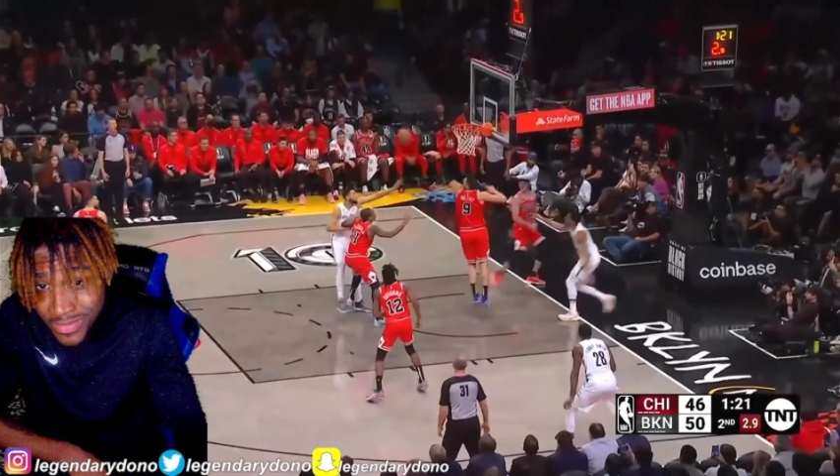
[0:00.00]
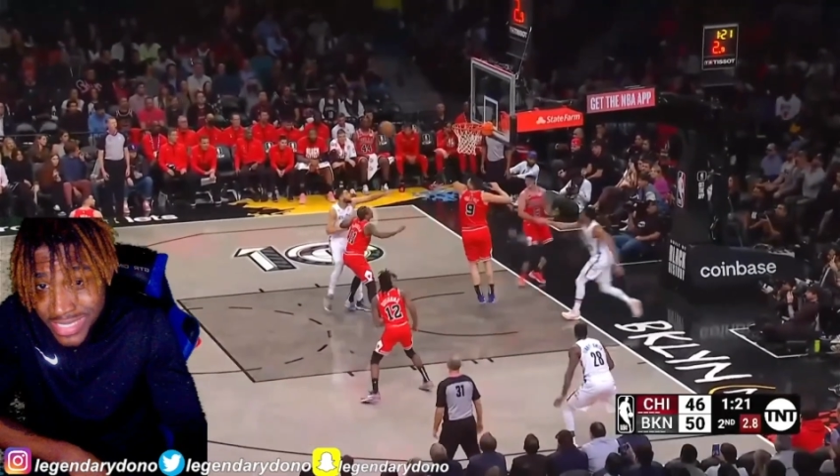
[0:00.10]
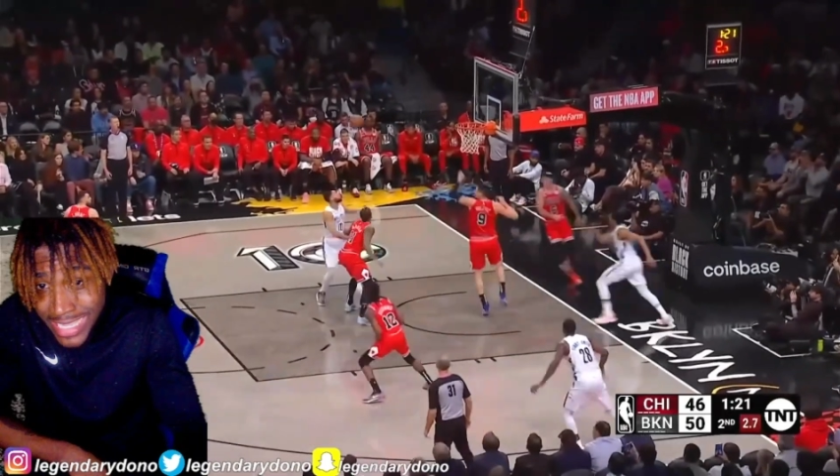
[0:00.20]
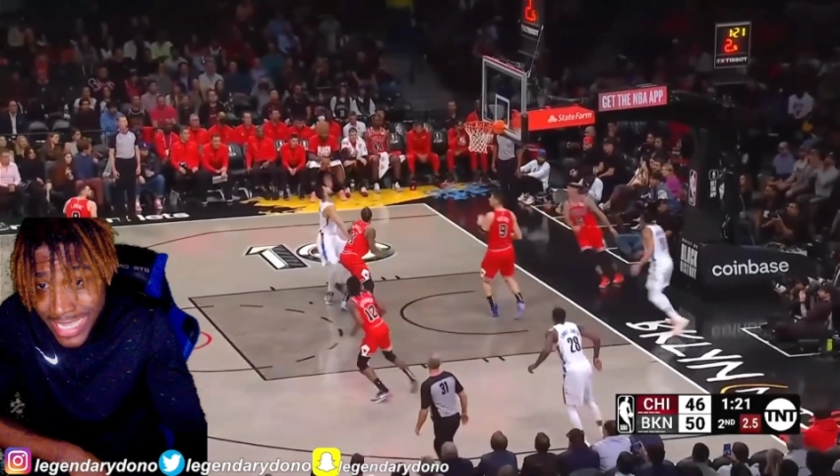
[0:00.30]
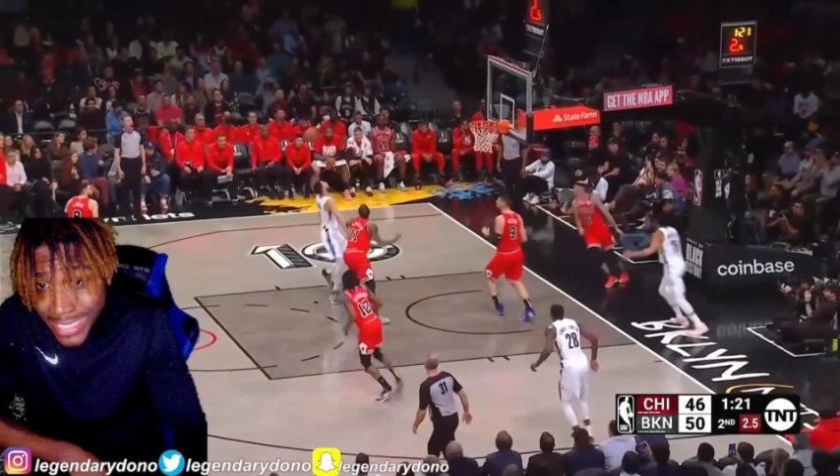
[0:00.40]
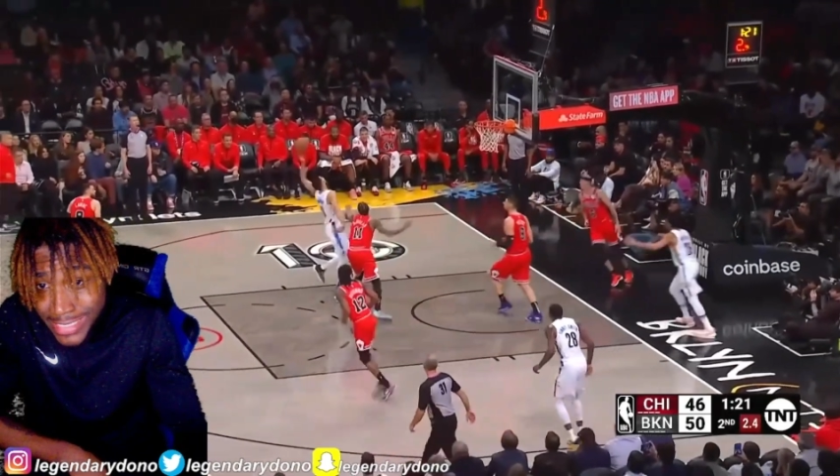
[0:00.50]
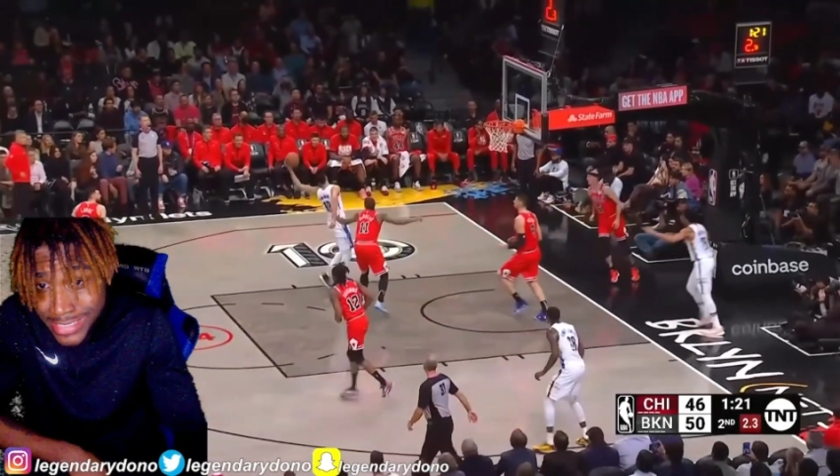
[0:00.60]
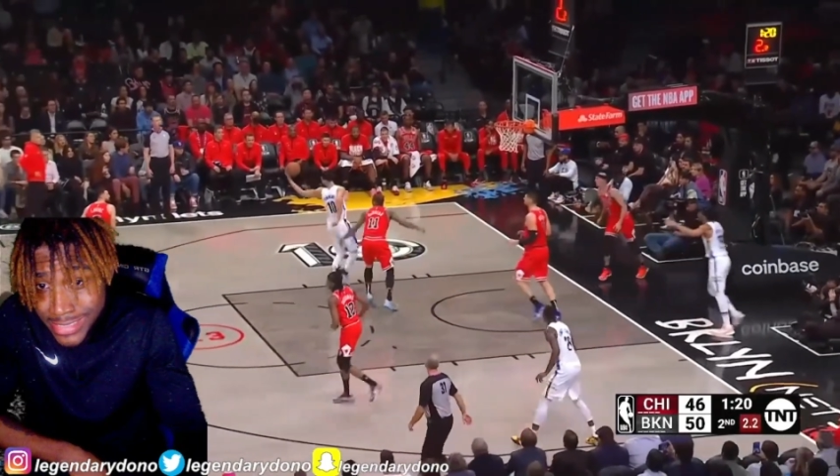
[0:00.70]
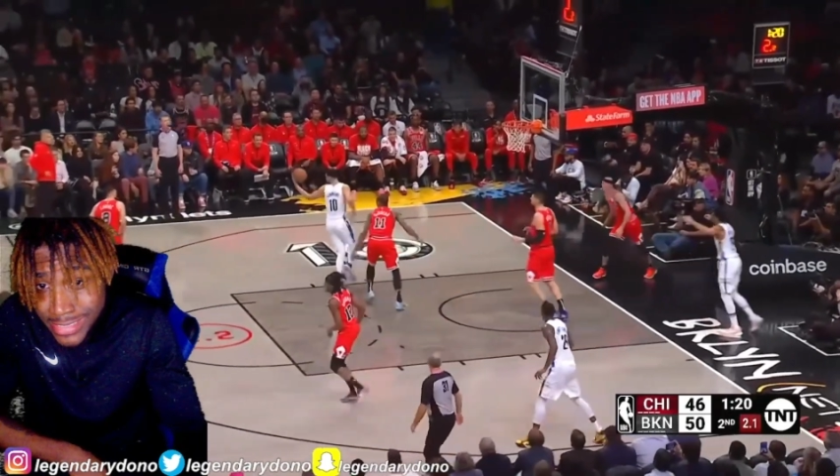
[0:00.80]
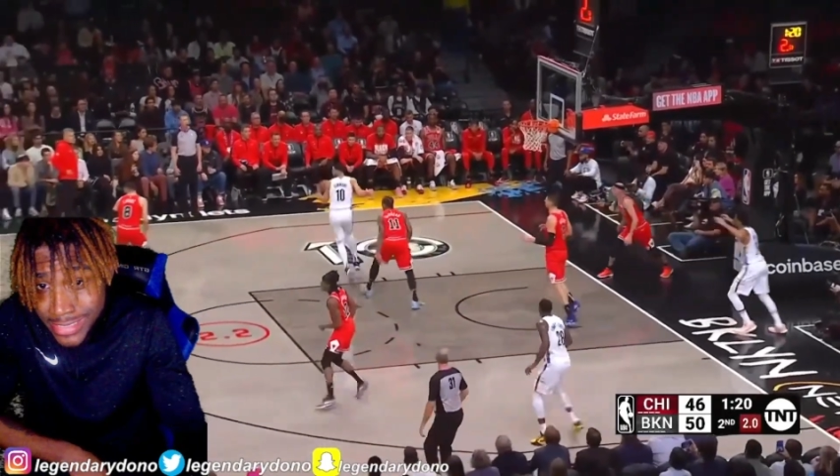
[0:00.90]
Relax.
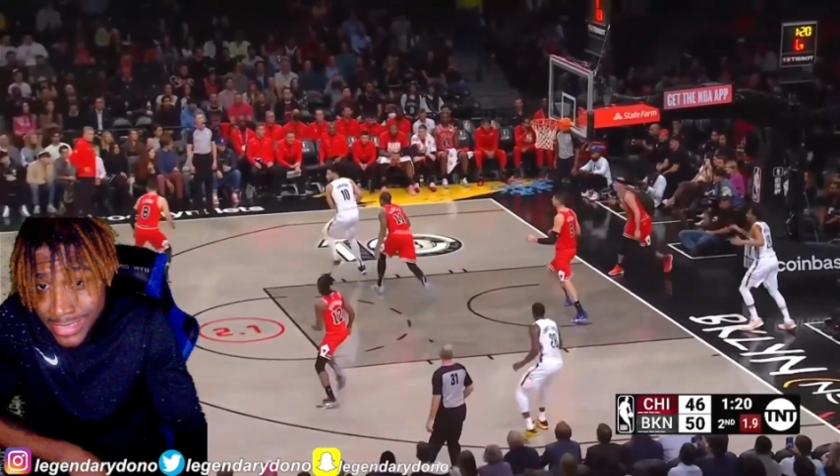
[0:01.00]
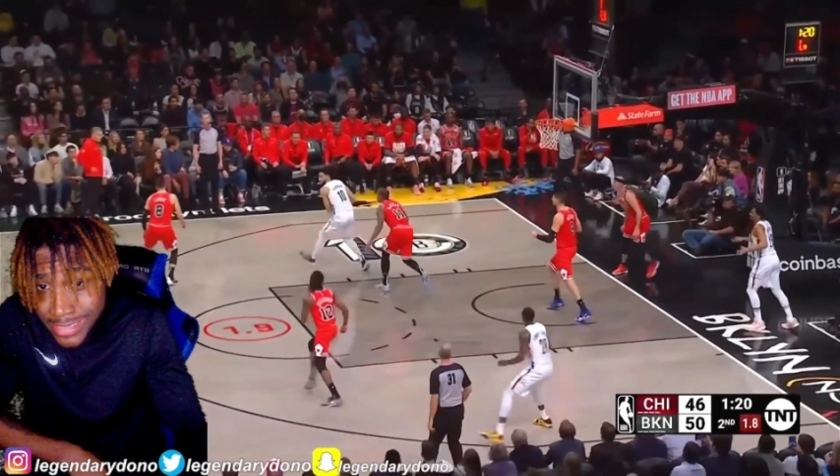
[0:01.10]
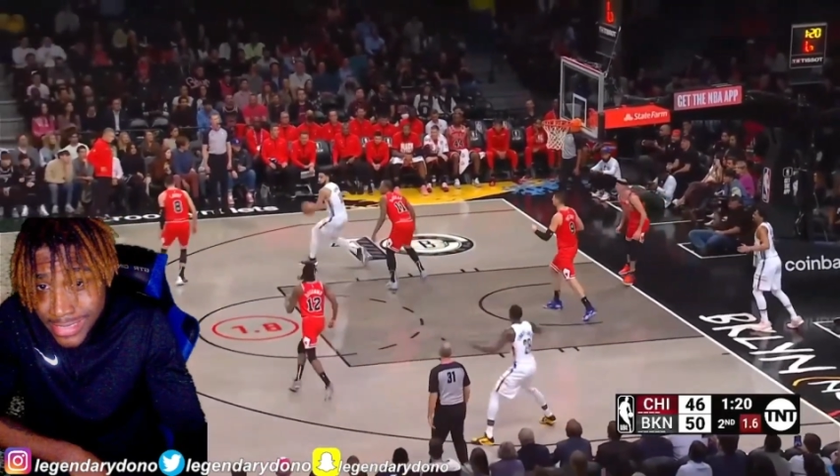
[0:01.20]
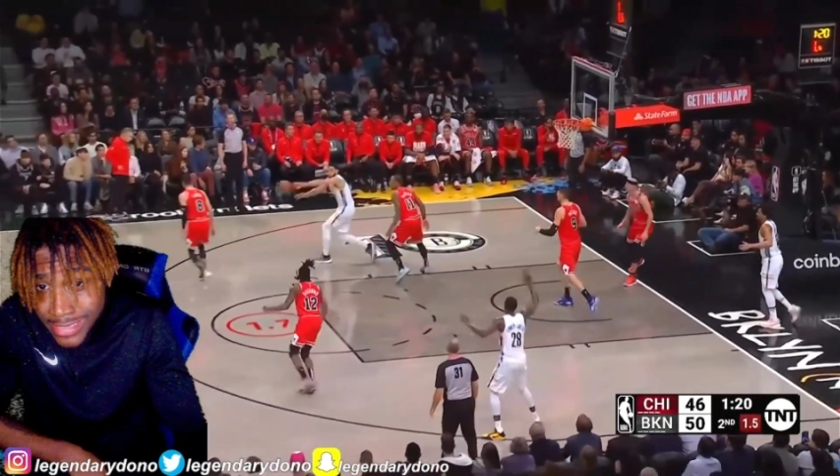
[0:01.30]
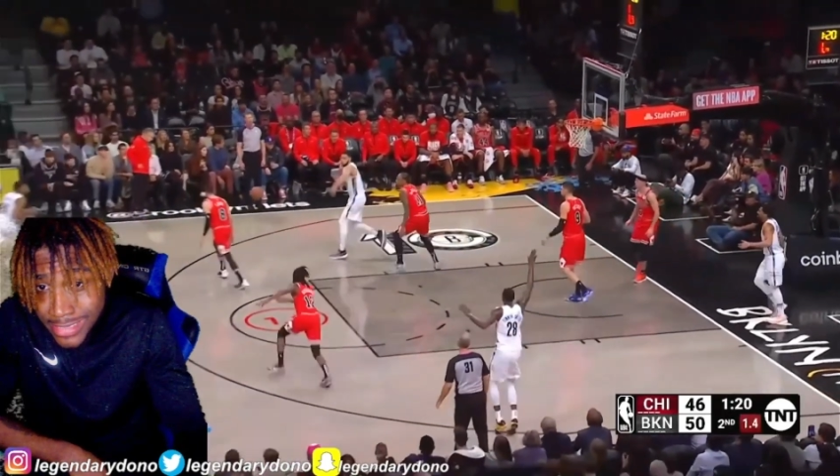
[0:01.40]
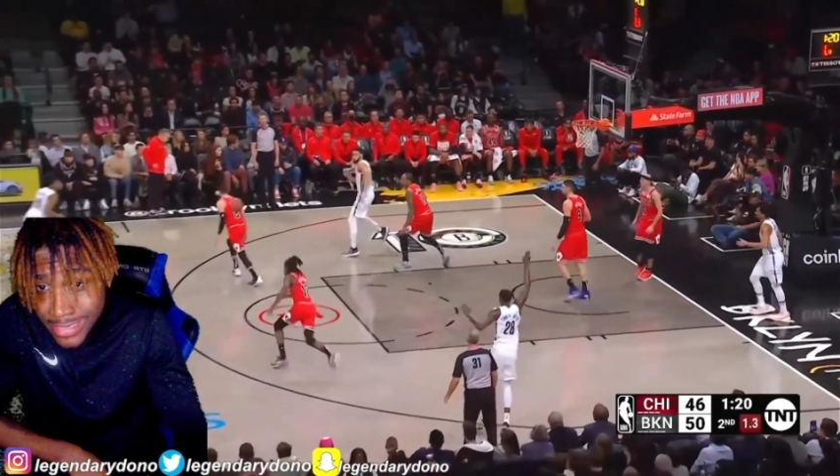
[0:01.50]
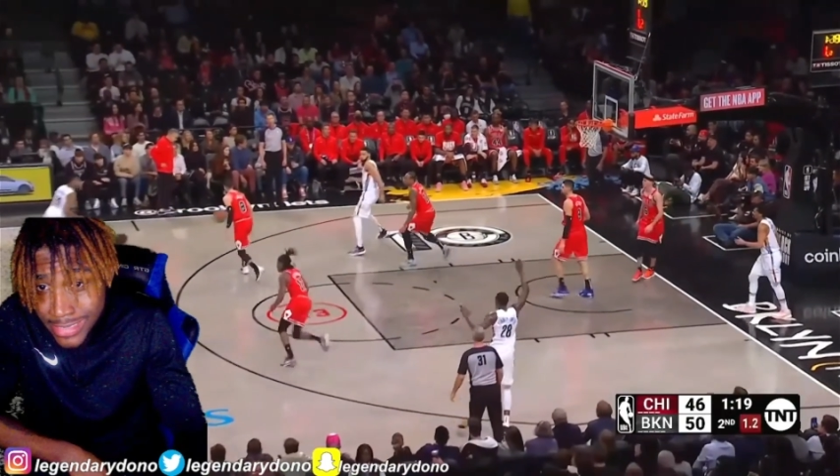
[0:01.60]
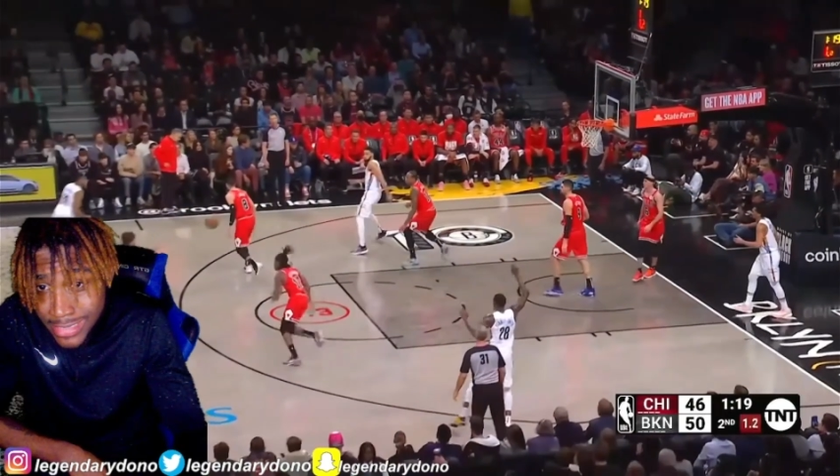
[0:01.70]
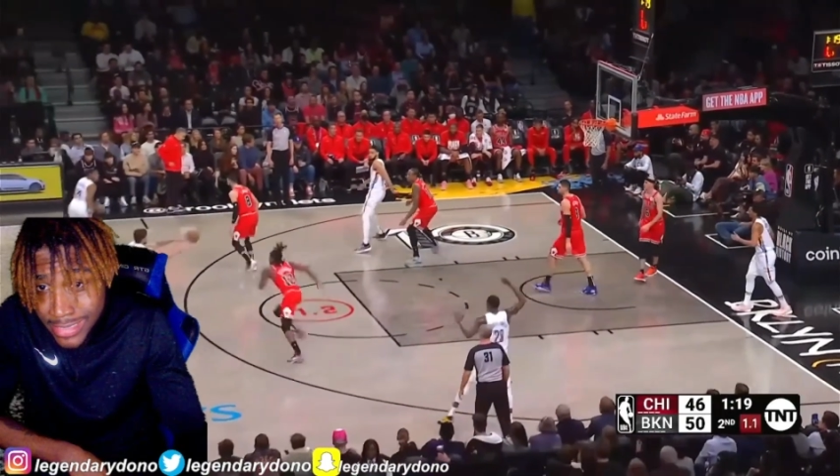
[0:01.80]
at the rim.